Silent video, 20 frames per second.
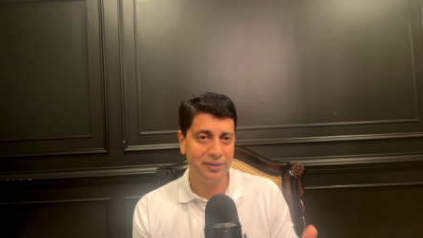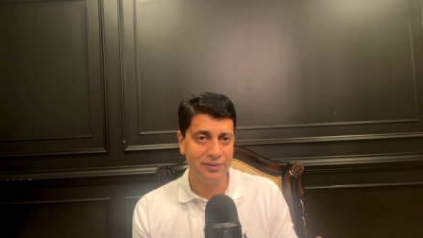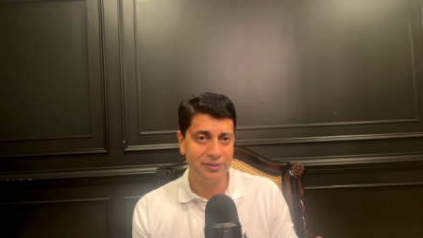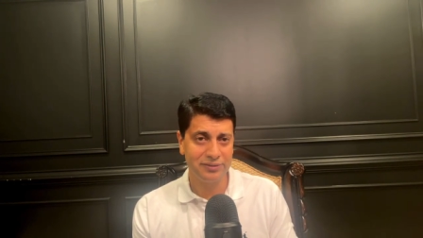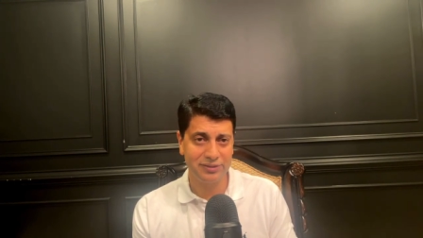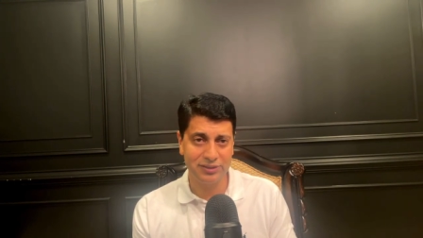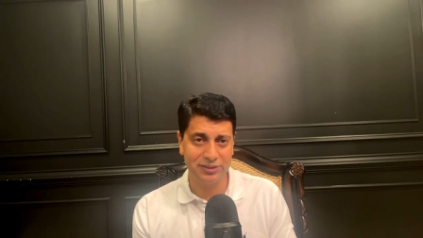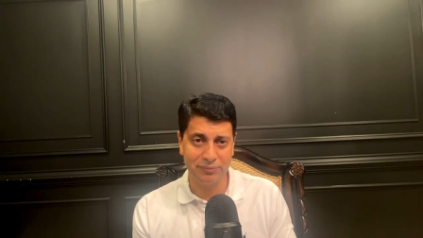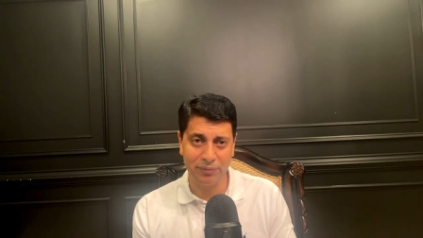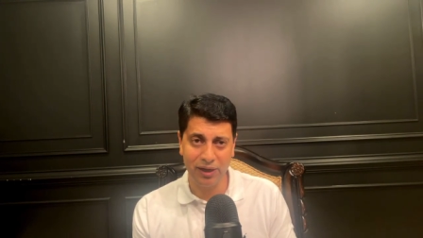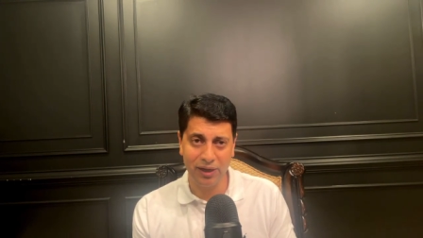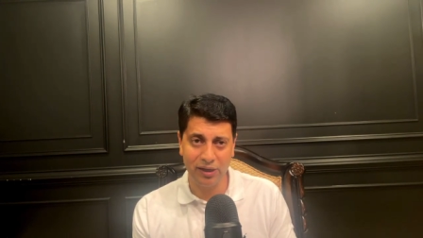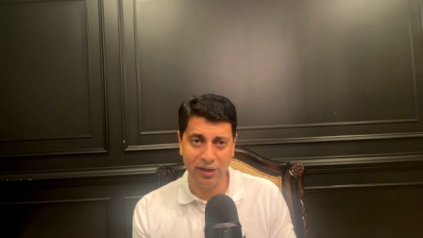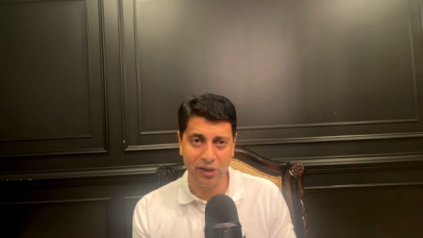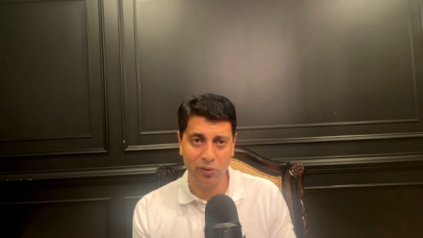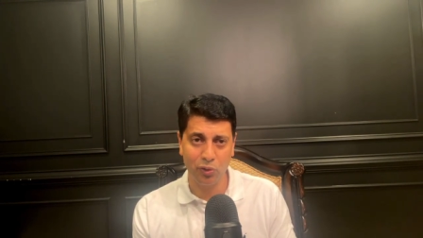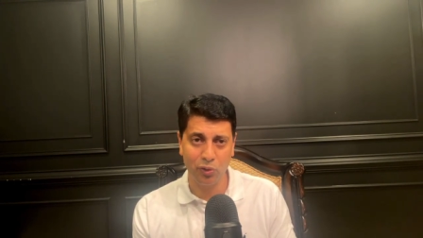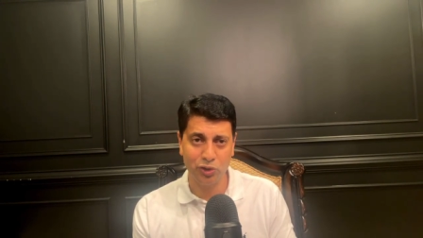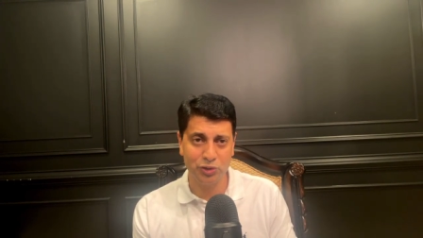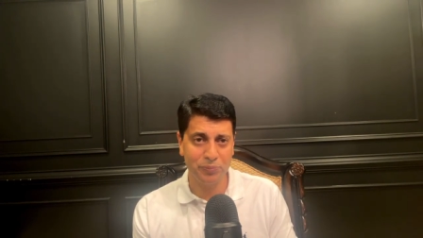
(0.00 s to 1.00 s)

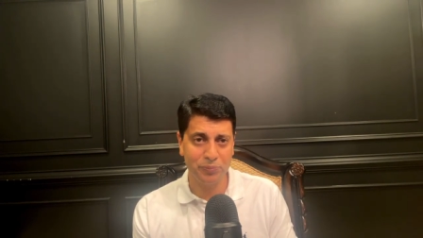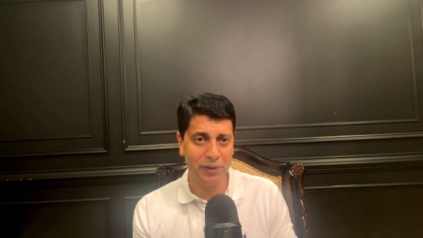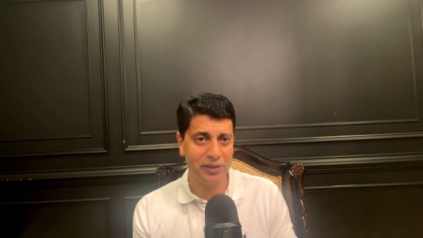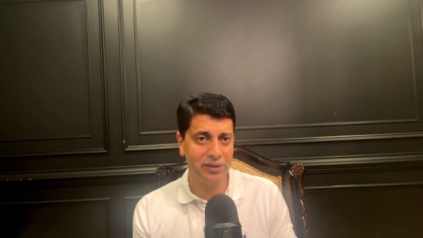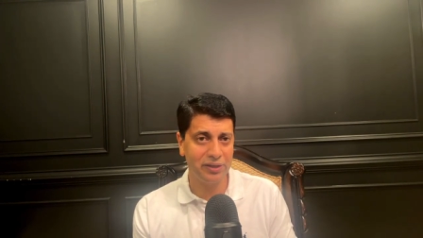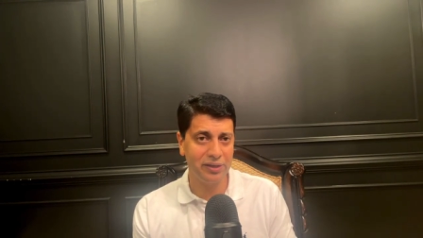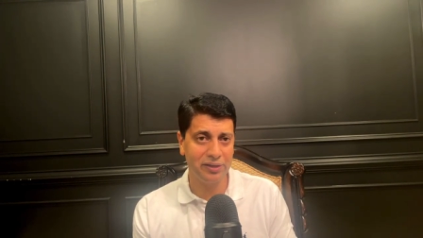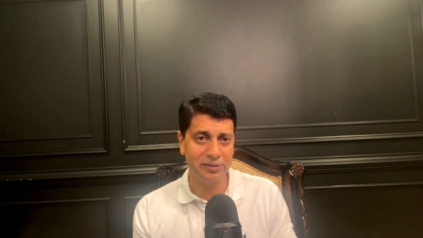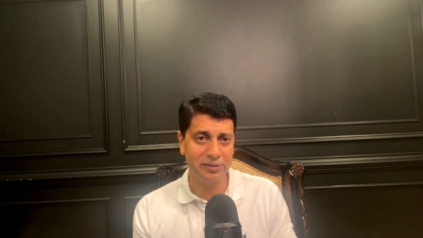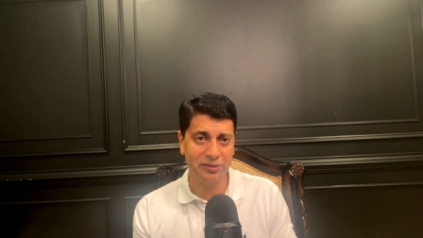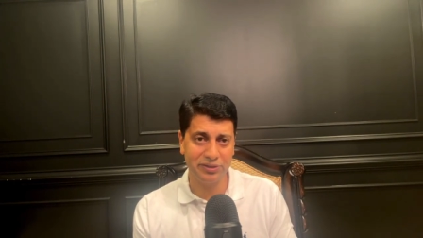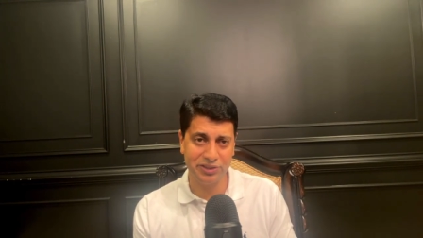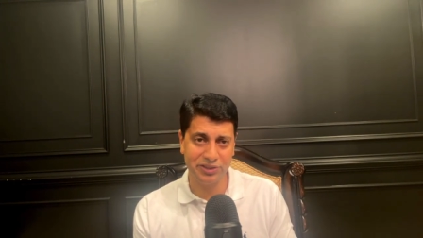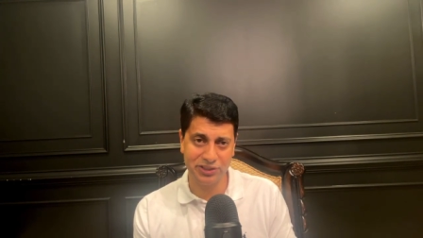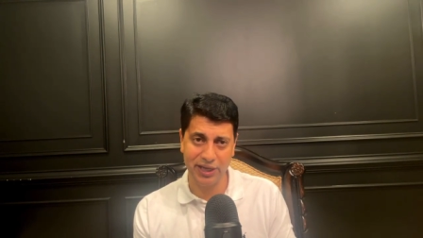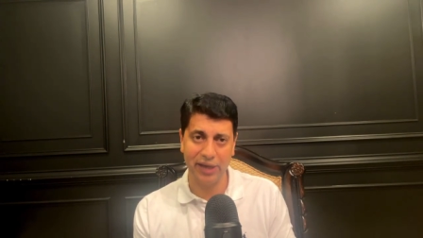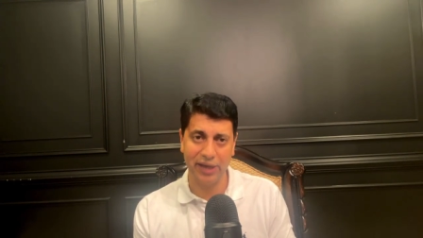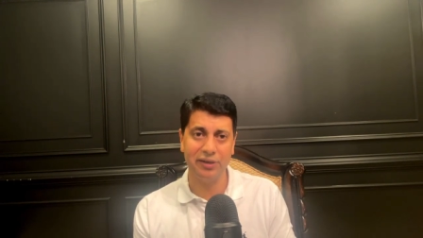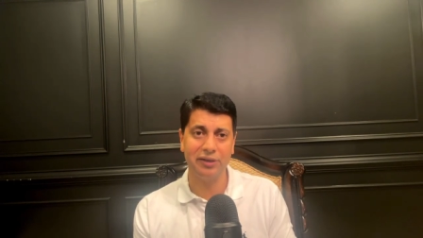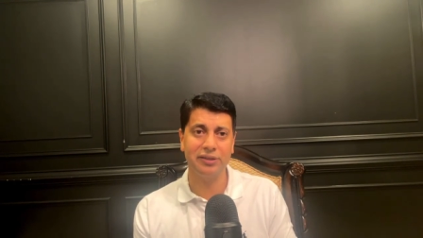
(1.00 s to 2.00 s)
Similarly, rosemary in
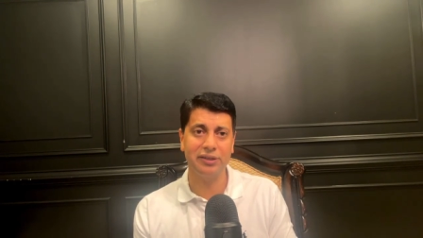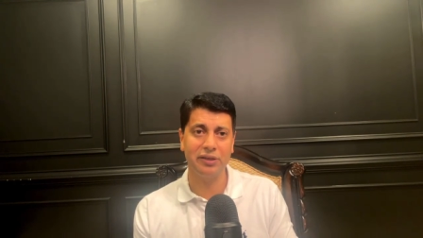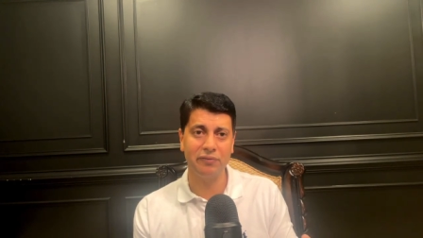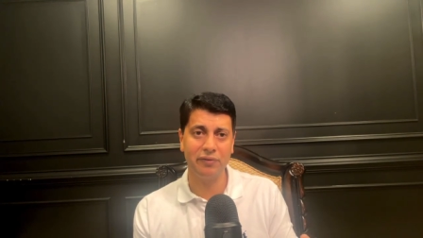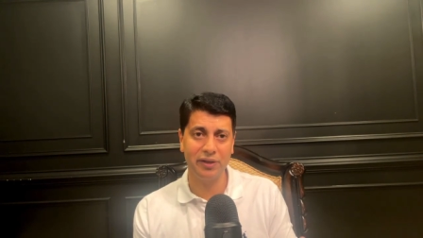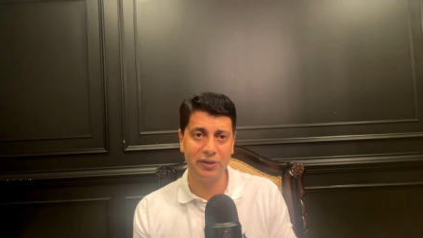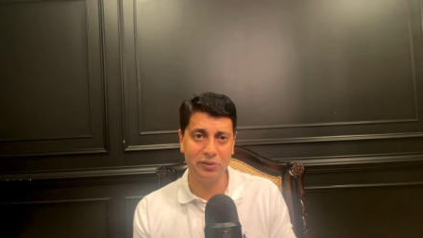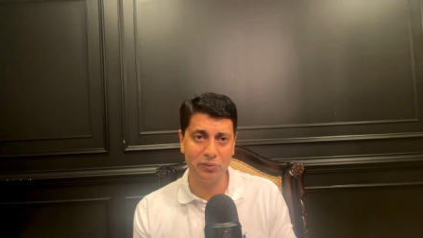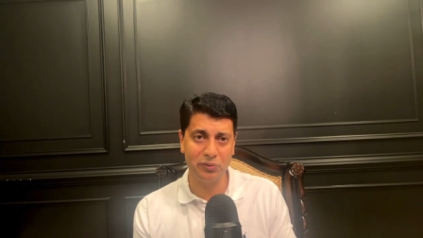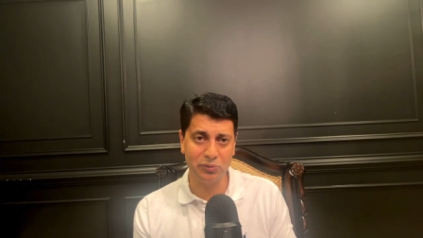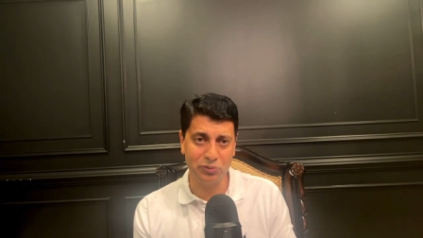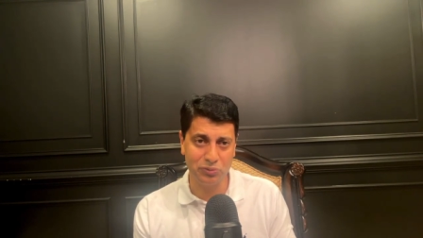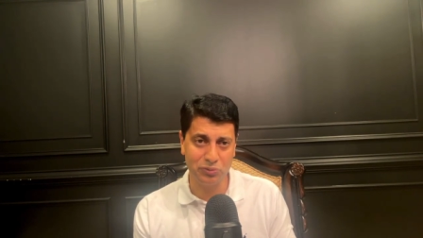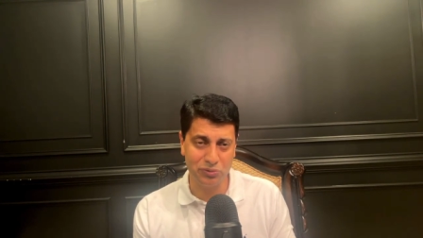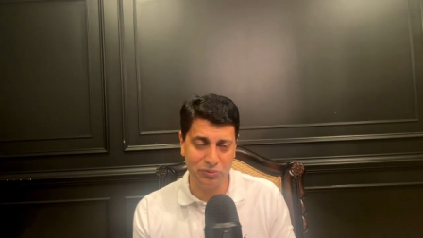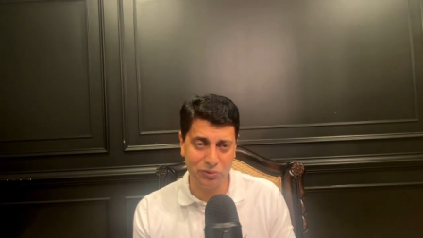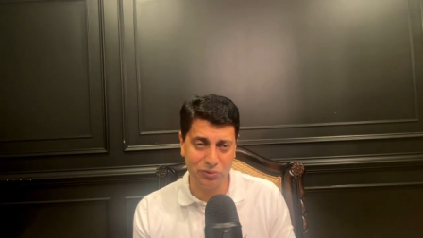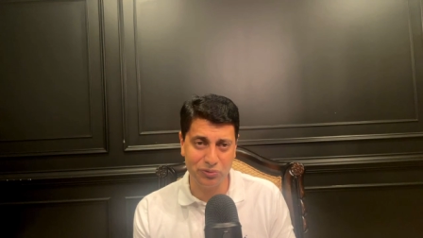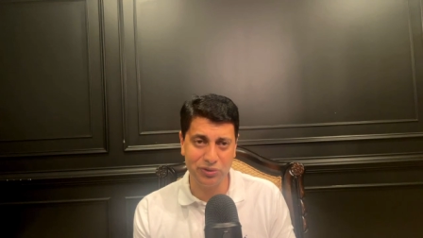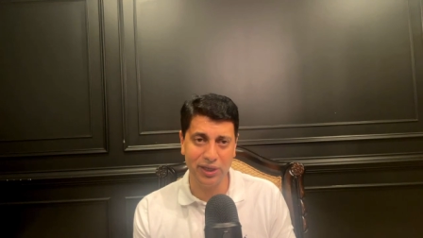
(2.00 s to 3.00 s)
Christianity, when you
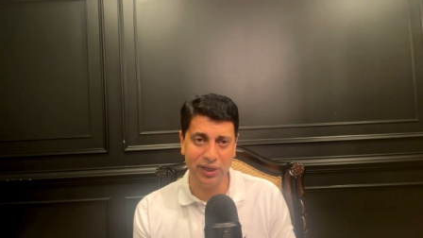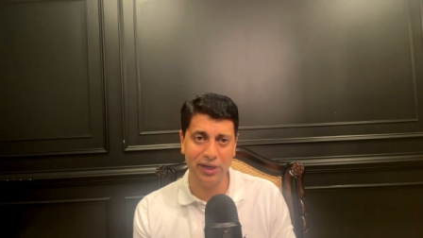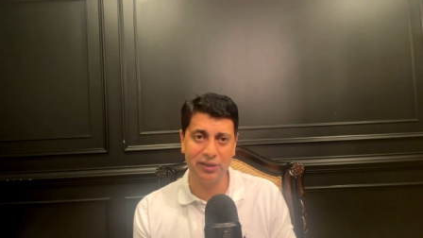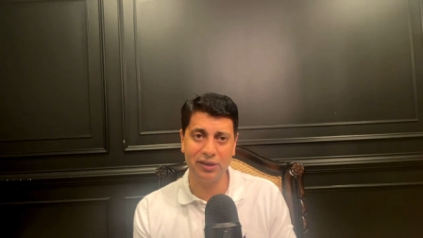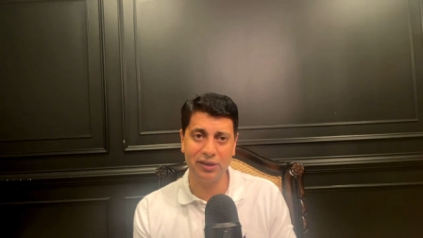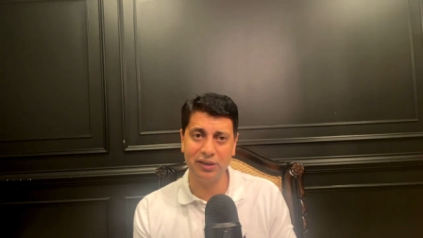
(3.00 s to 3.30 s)
do that,